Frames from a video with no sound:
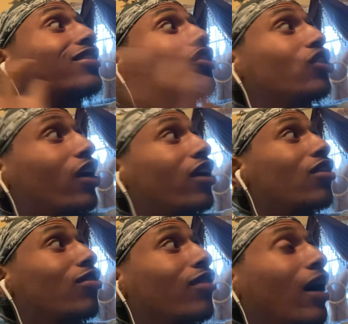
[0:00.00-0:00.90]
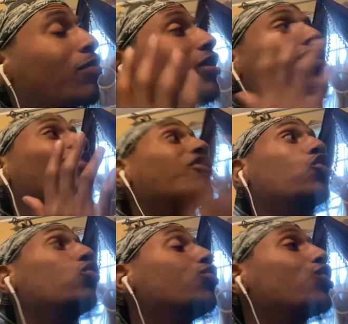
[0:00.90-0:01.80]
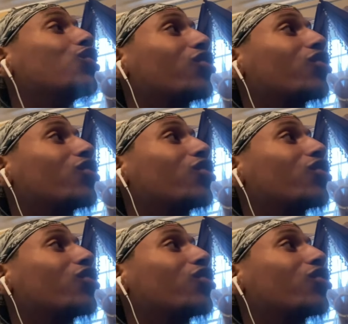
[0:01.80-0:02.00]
jail. I mean, you're losing your